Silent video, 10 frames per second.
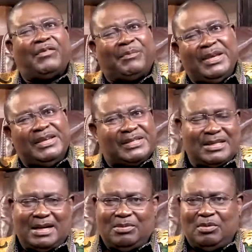of peace,
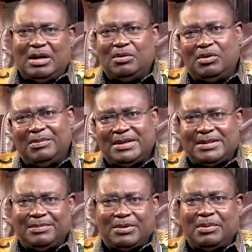I want to make
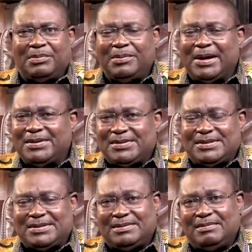some
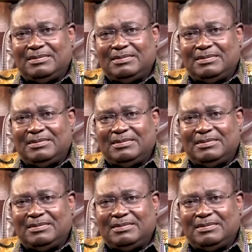compromises.